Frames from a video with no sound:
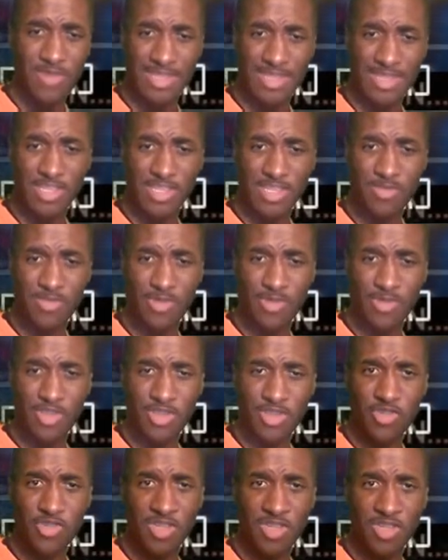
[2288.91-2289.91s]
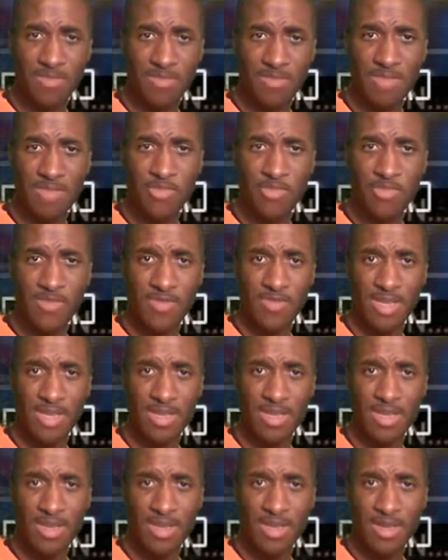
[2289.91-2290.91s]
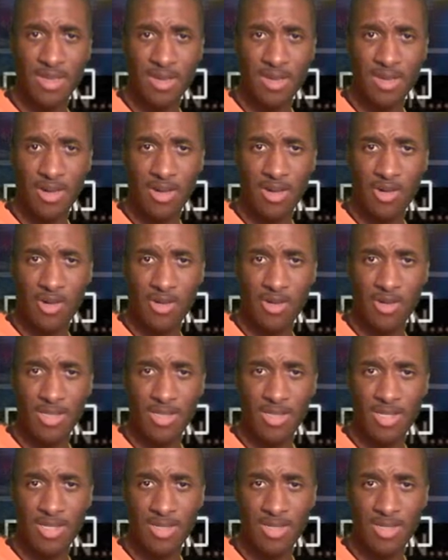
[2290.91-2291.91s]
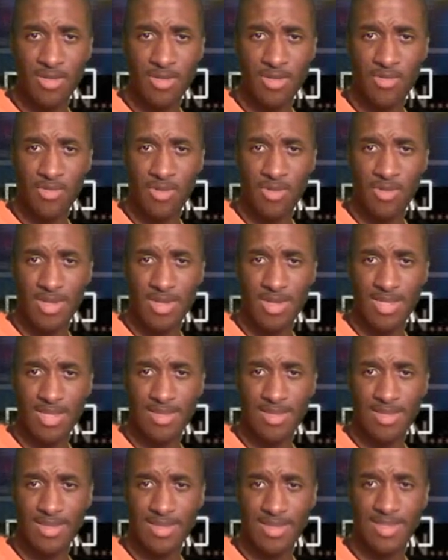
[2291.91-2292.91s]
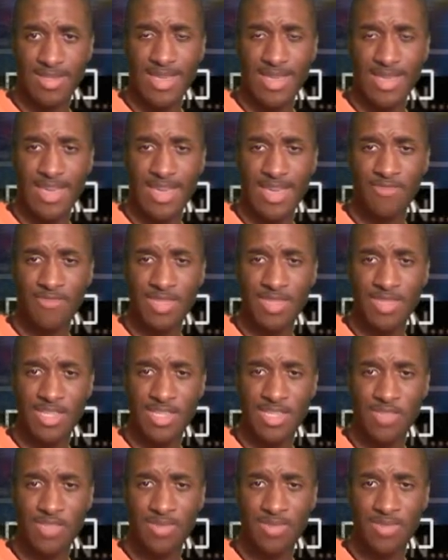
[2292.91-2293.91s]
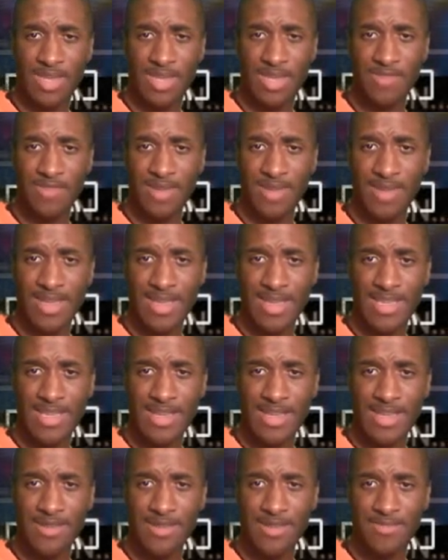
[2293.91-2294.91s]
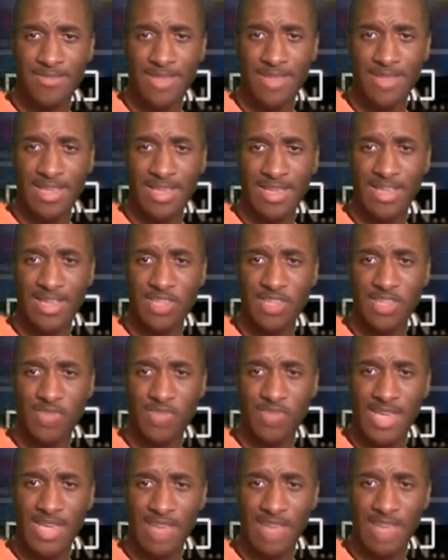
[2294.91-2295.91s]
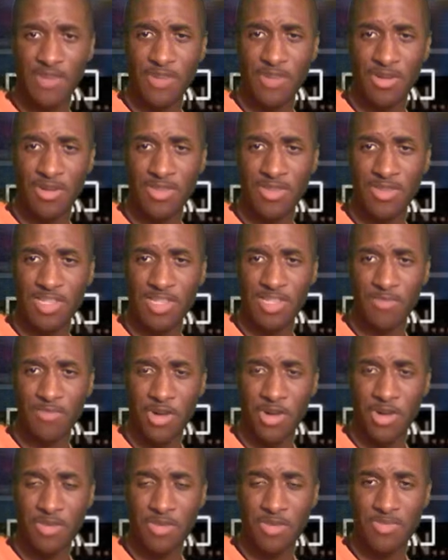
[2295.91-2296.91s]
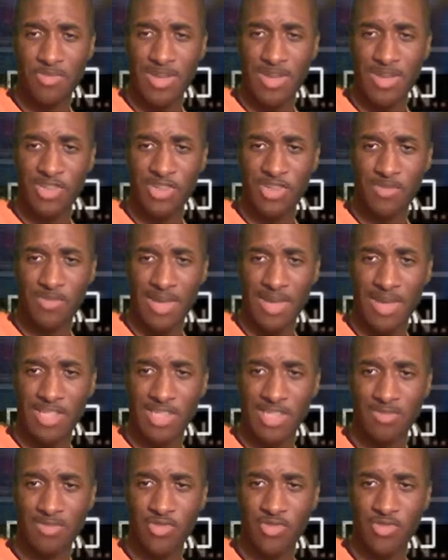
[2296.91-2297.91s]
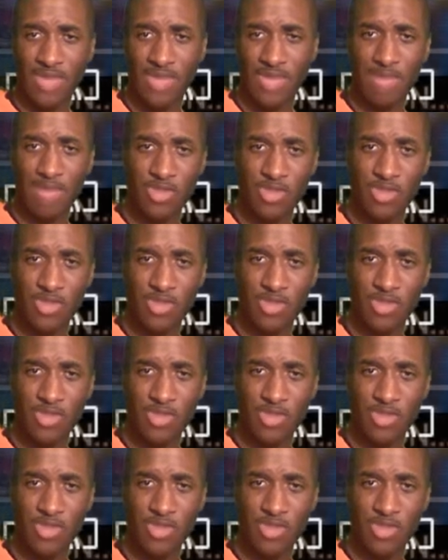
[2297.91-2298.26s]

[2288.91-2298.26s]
At this point, you should be moving onto the court, staying with this play right here, because we have all this ball pressure, possible traps.